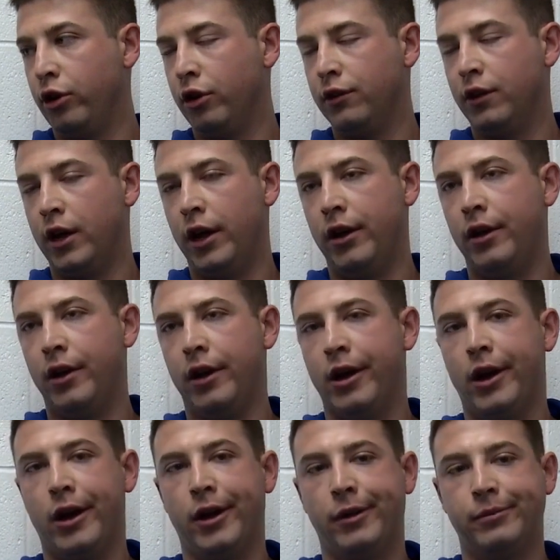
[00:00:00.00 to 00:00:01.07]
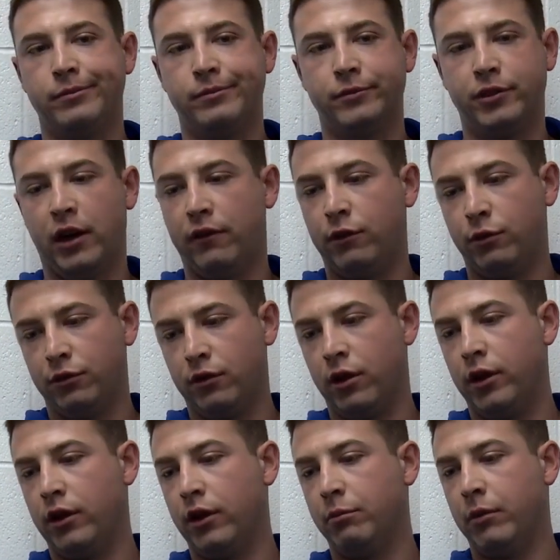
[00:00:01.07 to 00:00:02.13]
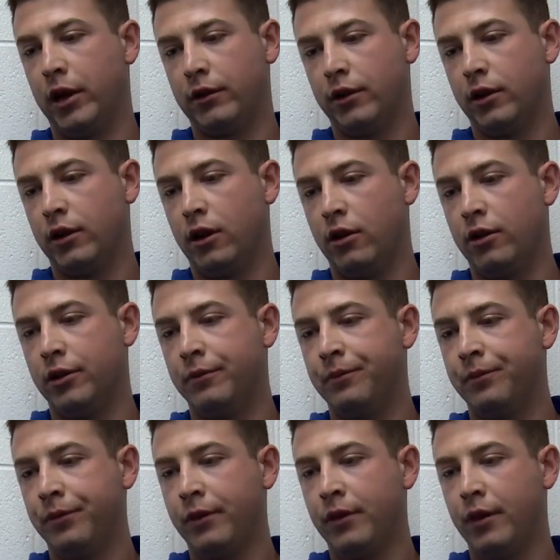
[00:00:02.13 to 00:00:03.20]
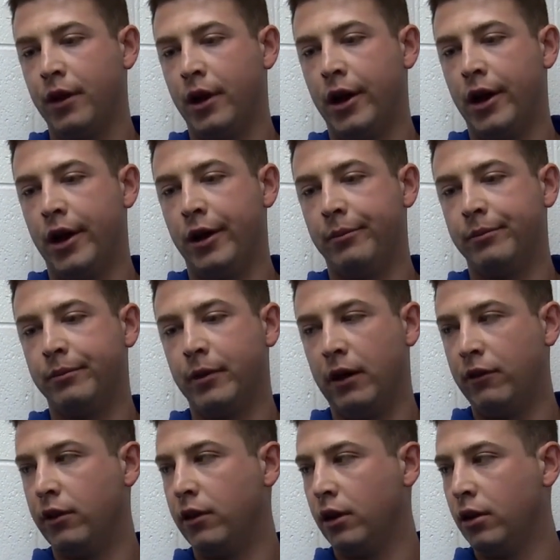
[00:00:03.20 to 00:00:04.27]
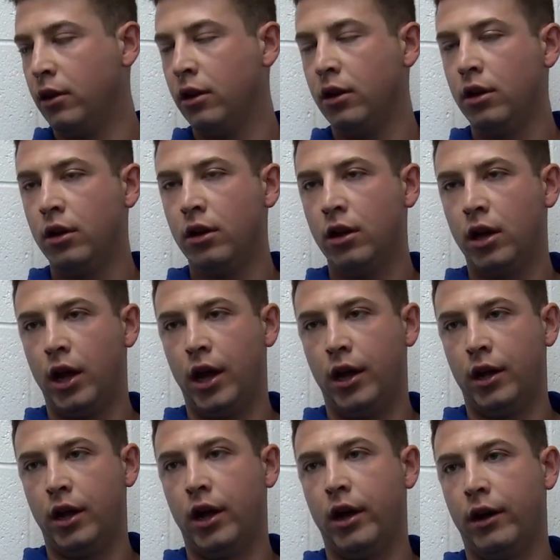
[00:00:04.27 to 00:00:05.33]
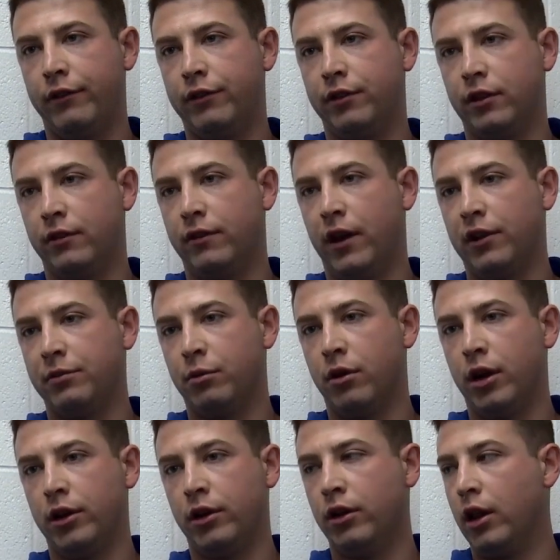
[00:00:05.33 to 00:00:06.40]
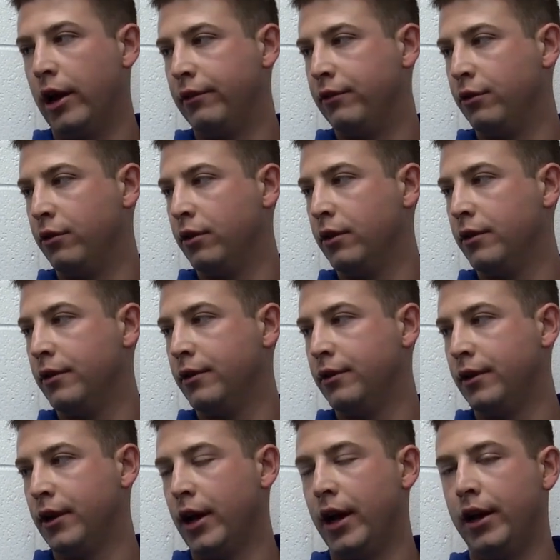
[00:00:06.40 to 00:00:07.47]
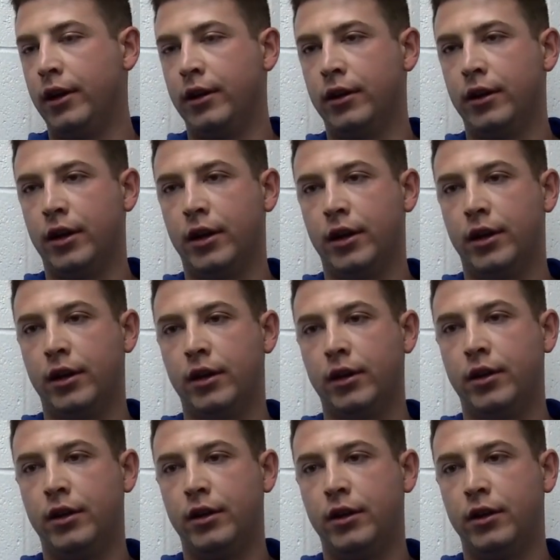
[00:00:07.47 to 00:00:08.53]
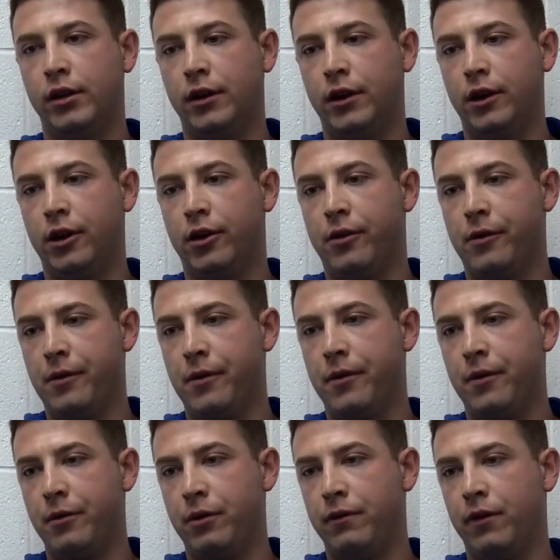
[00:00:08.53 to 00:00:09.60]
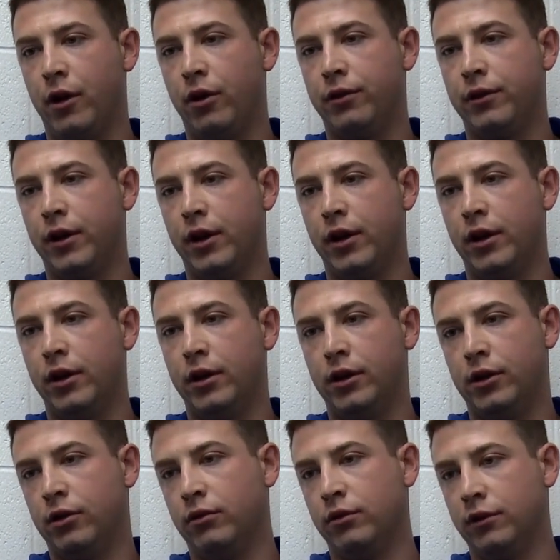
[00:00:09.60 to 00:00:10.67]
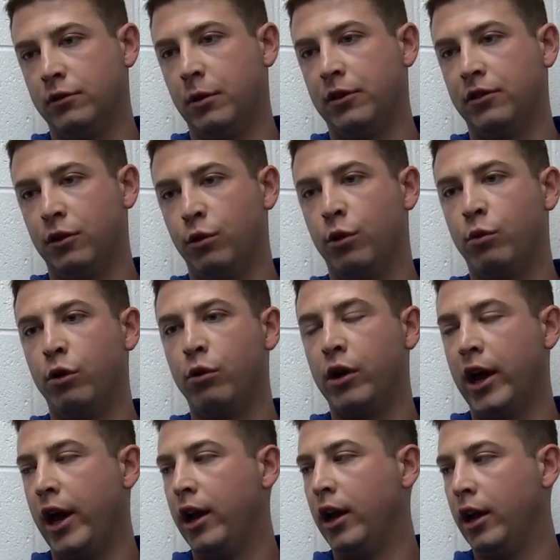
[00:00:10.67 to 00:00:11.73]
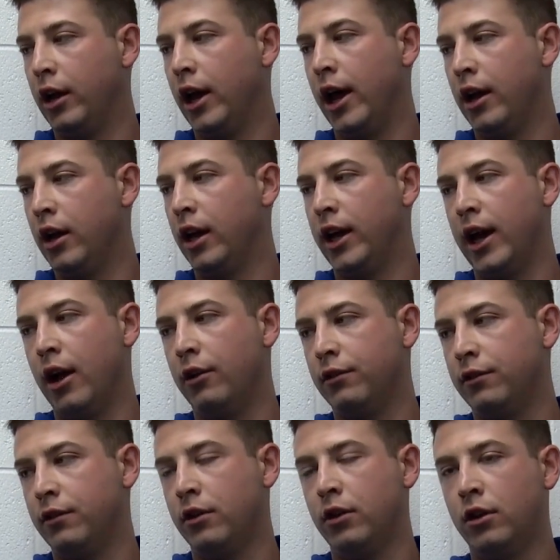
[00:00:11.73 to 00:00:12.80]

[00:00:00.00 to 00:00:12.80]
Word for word: good tonight. Um, Salvy was great back there calling um, everything, and uh, obviously the fastball had good life to it tonight. And uh, you know, we felt uh, you know, especially when we were heading heading counts,